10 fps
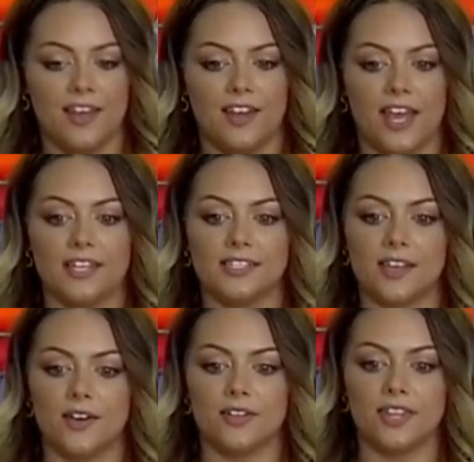Okay,
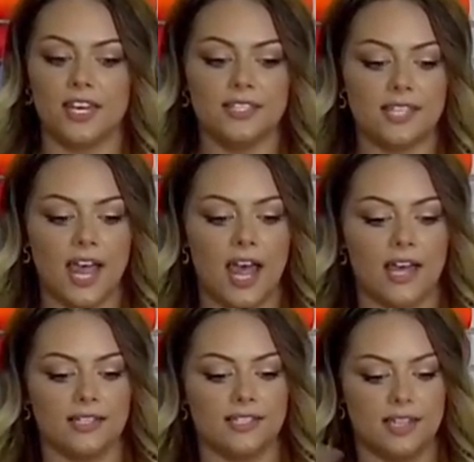so this
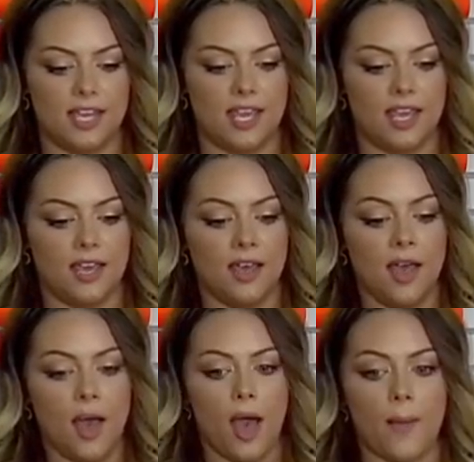has the
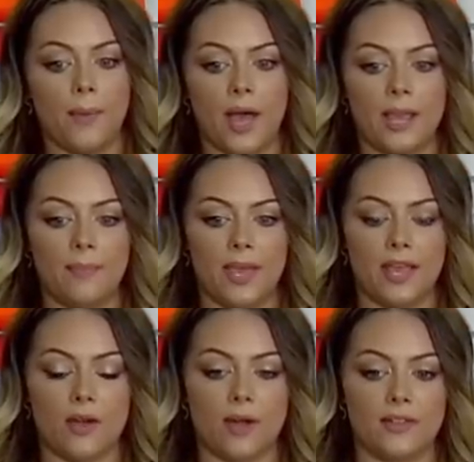
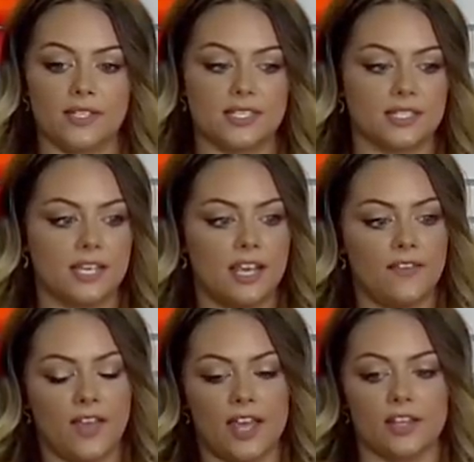piping around the
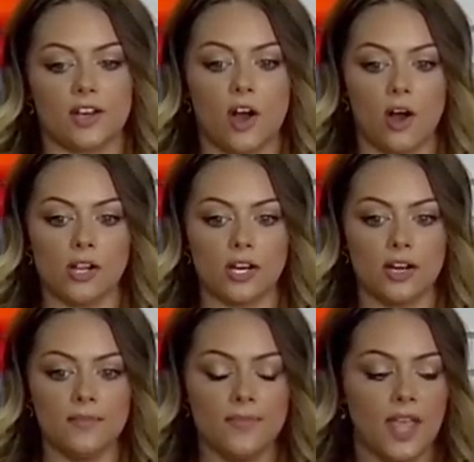sleeve and the
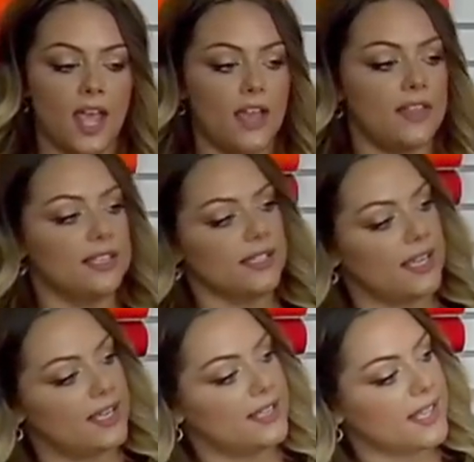collar, and this
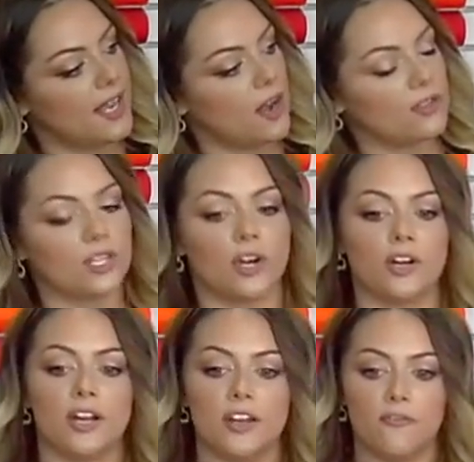is an
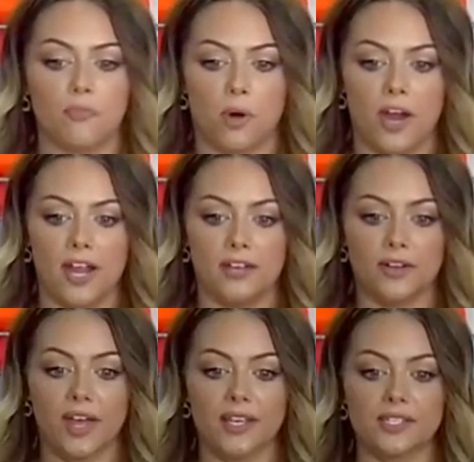alternative brand,
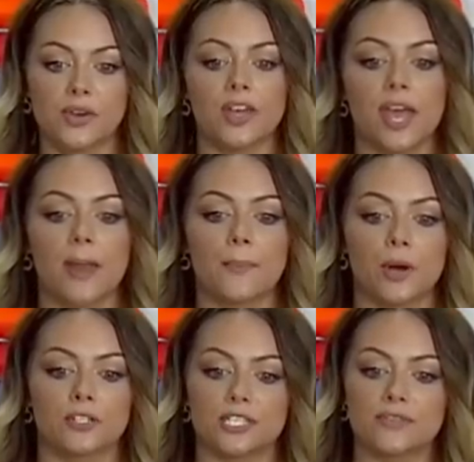okay? So again,
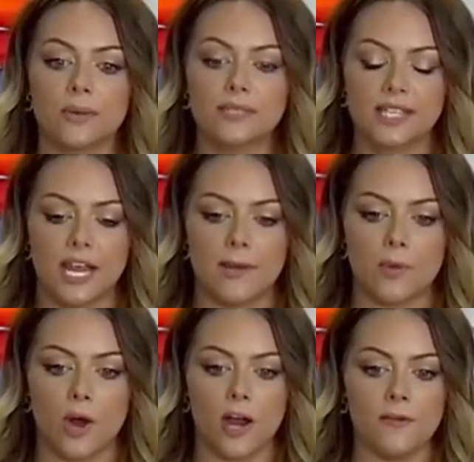purchased from
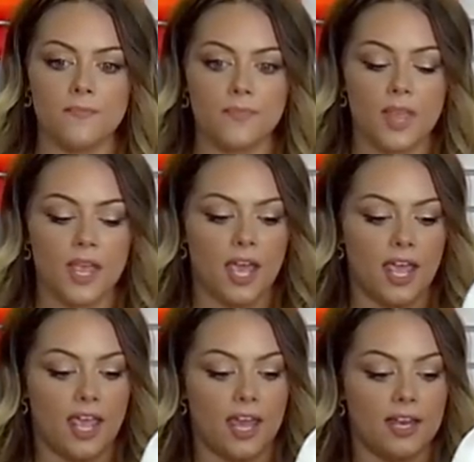SanMar,
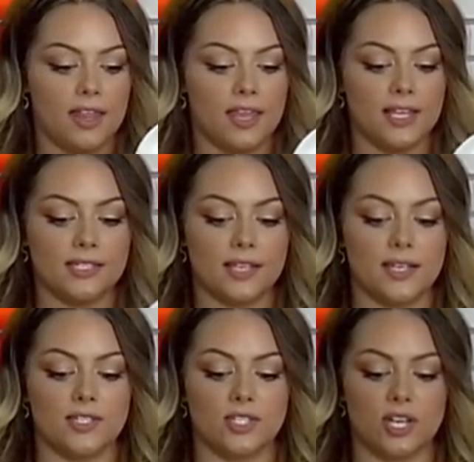and this
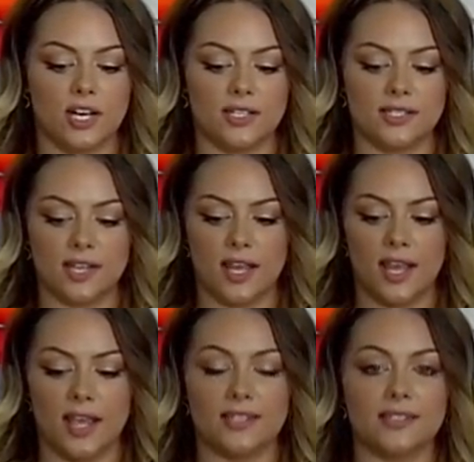is just
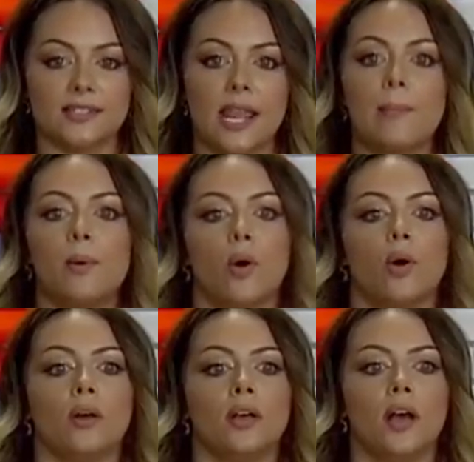a
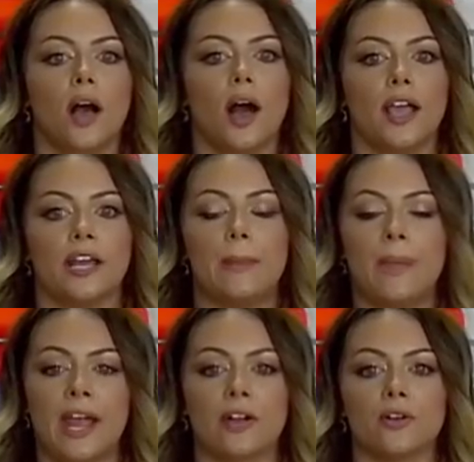staple in
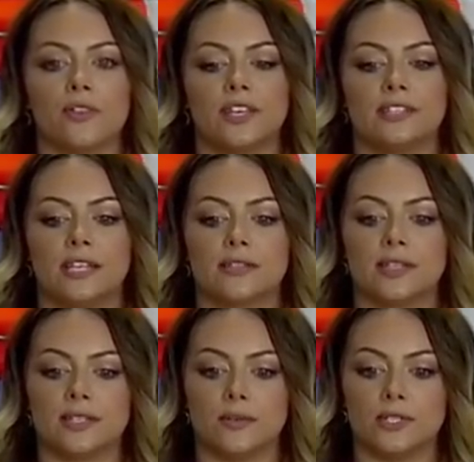apparel these days
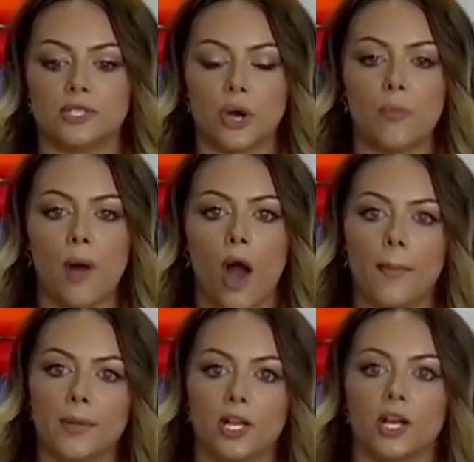because it was so
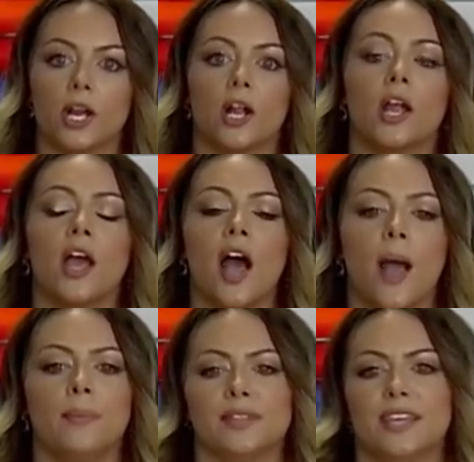popular,
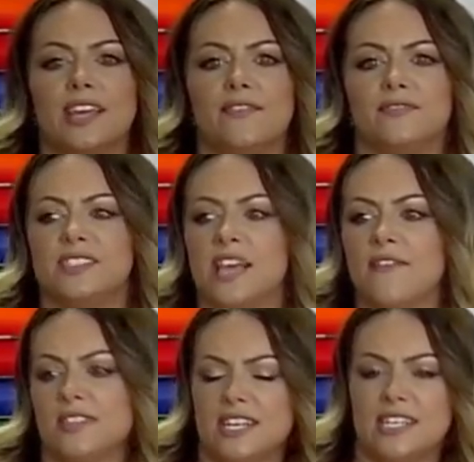I believe
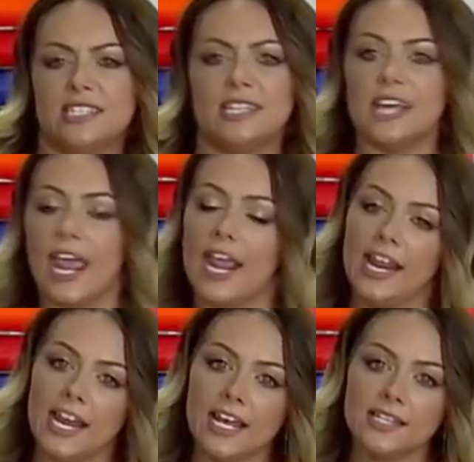70s into
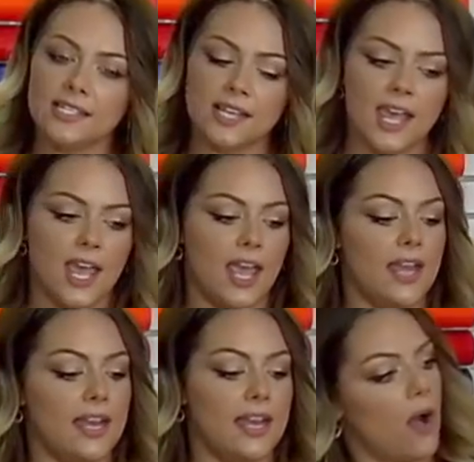80s,
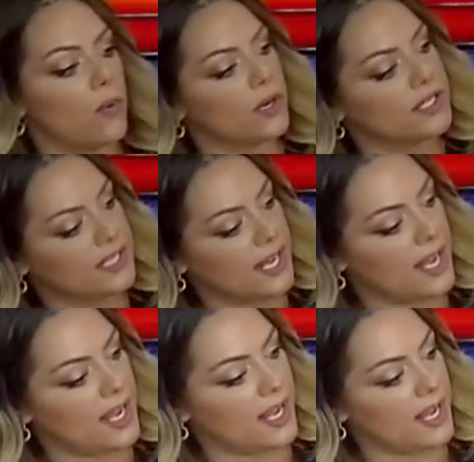and now we're
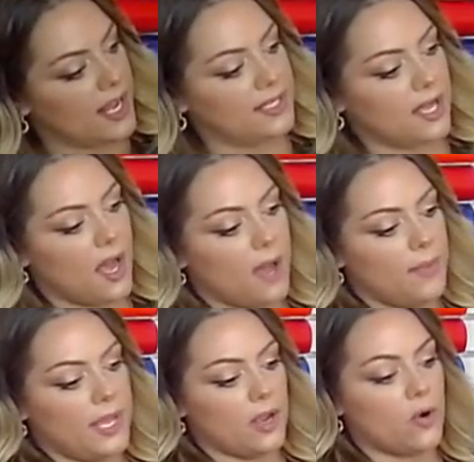seeing it
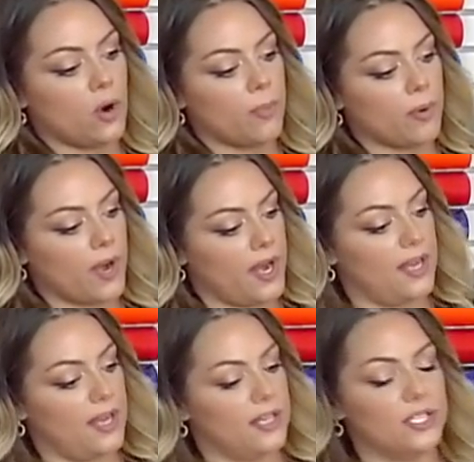be
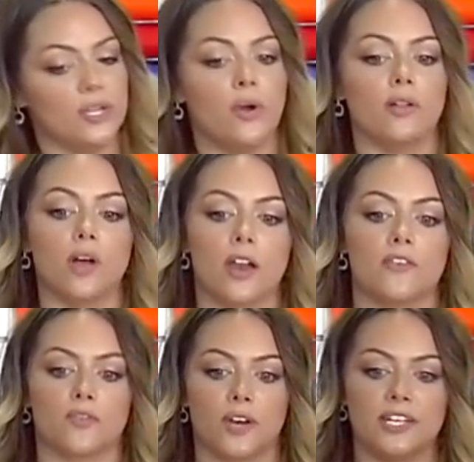incorporated into a lot
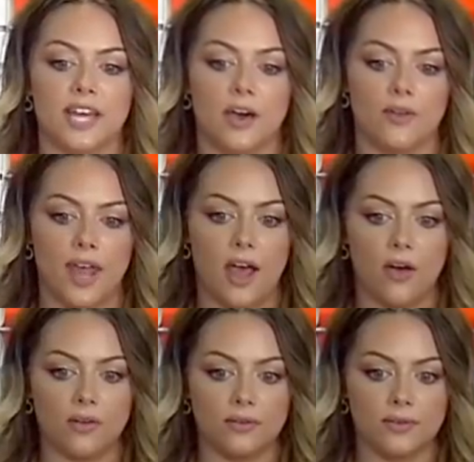of retail
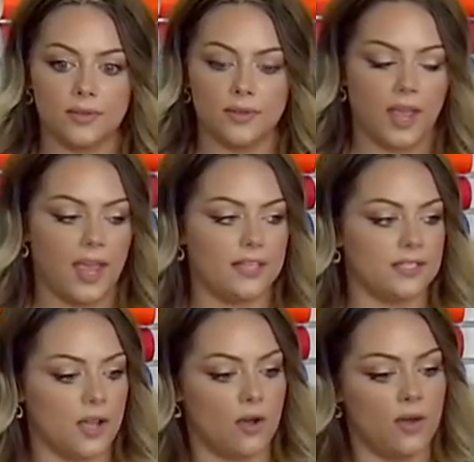now. Okay,
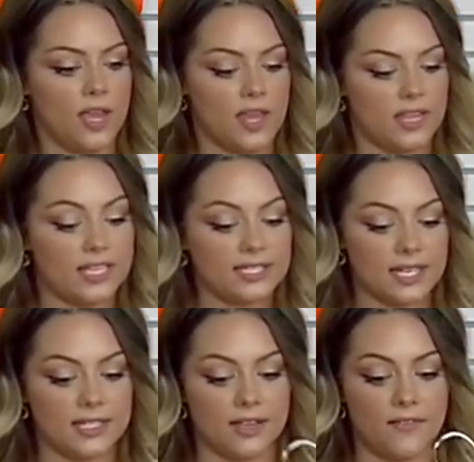so this
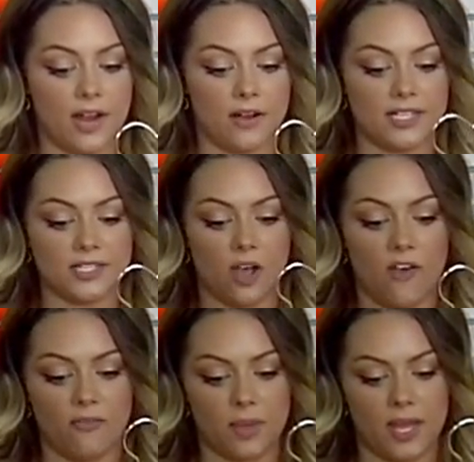is a very
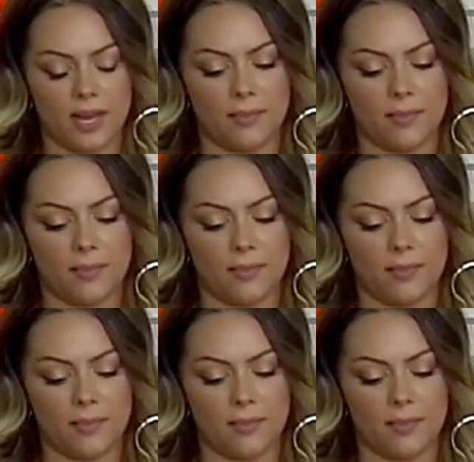soft blend.